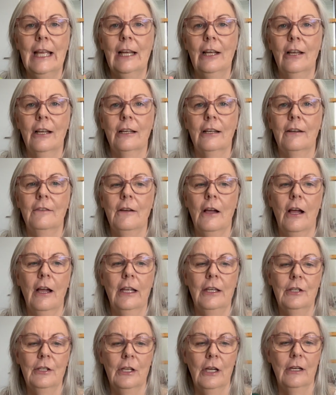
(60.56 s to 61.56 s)
Like
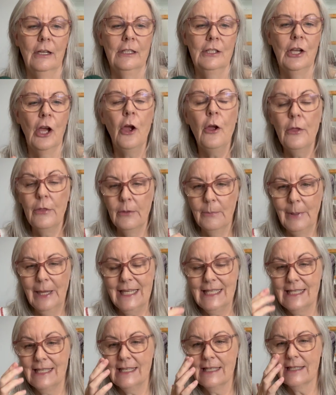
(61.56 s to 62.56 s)
I know the
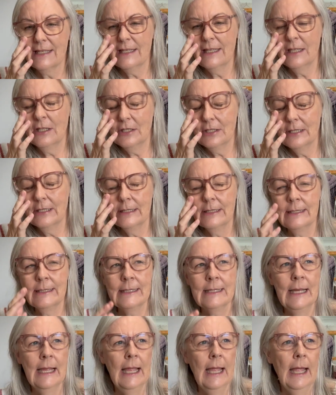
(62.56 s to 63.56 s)
basic stitches,
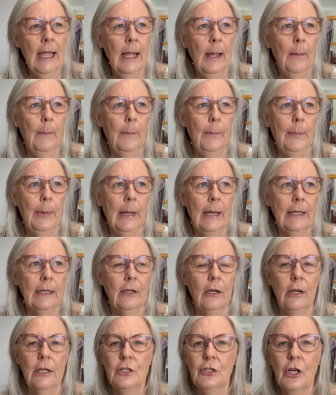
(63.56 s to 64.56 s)
but
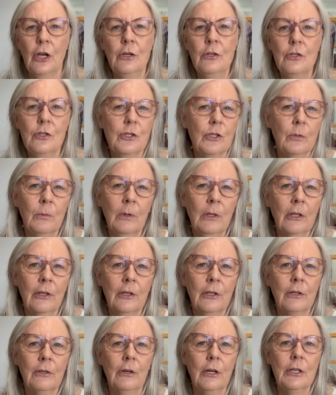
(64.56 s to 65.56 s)
I don't do a lot
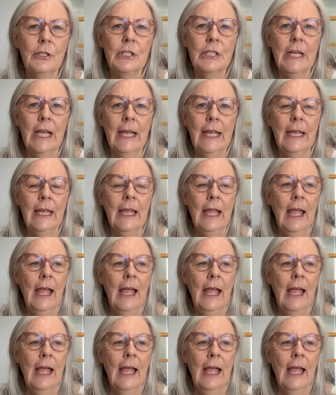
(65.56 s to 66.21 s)
of crochet.